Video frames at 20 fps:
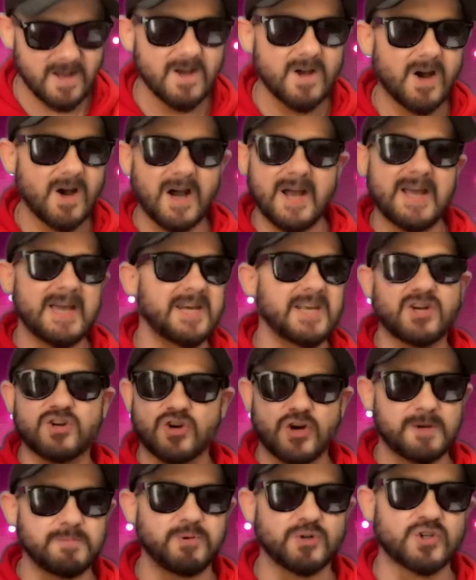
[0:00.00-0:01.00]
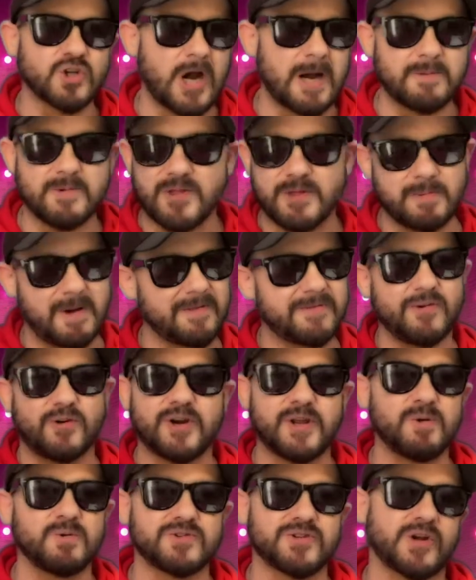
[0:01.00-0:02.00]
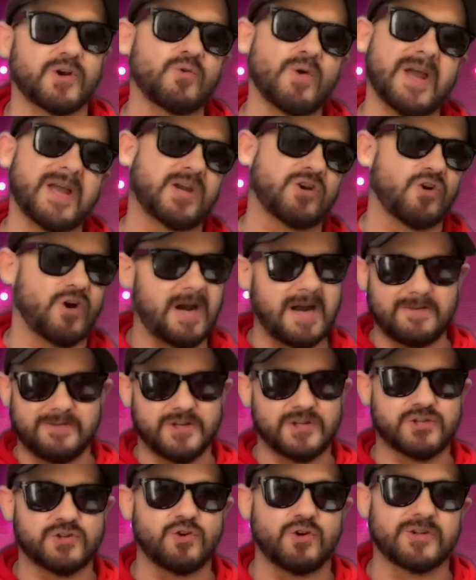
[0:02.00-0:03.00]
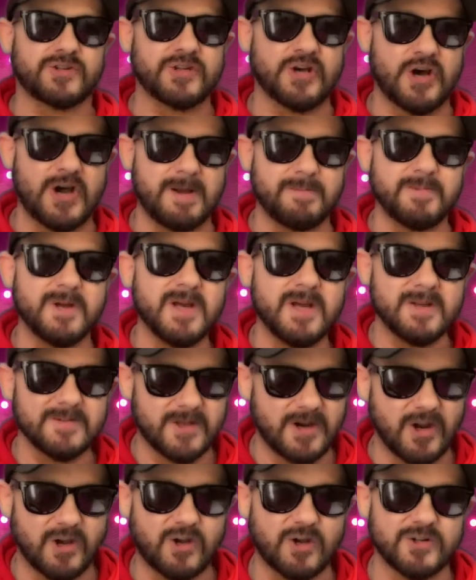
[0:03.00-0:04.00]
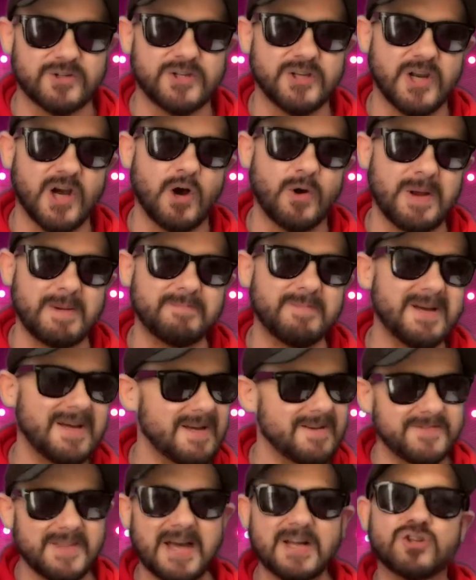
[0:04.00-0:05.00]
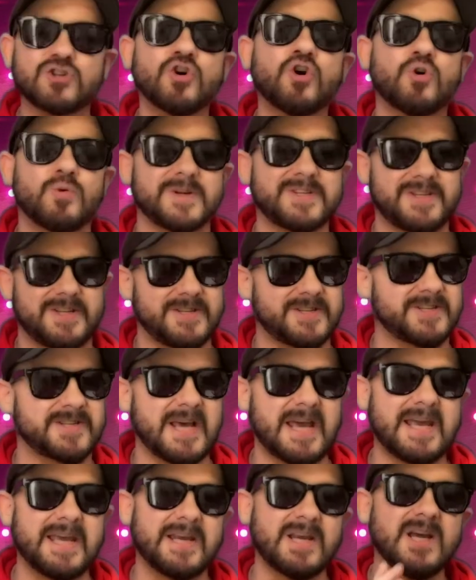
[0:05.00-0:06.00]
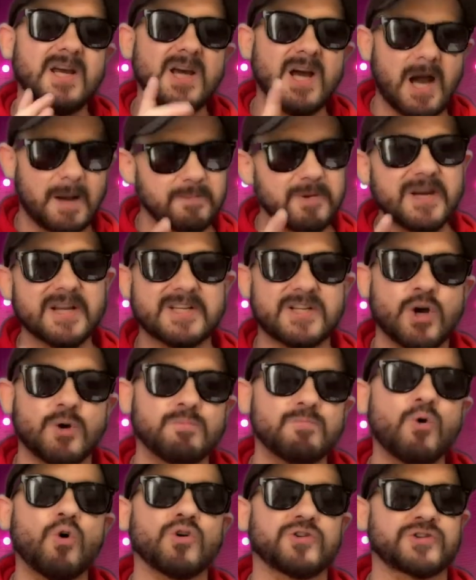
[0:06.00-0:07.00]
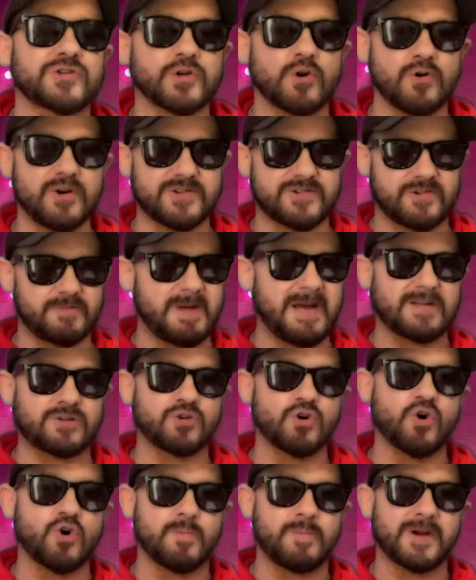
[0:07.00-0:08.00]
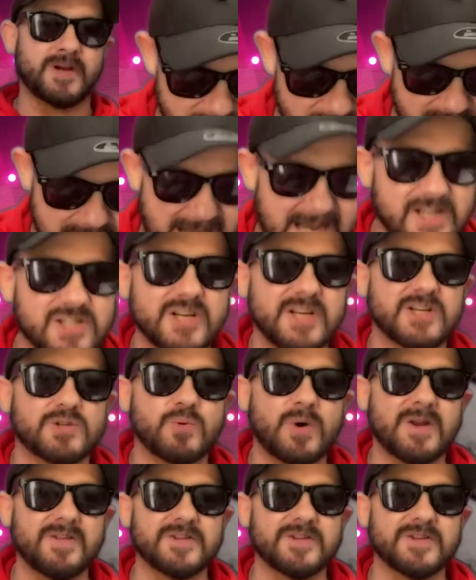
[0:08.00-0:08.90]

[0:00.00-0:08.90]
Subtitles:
I had an incredible time with him. I thought he was a great guy in the short time that I got to know him. That tour was insane. I'm going to tell more stories from that tour, because actually it's one of the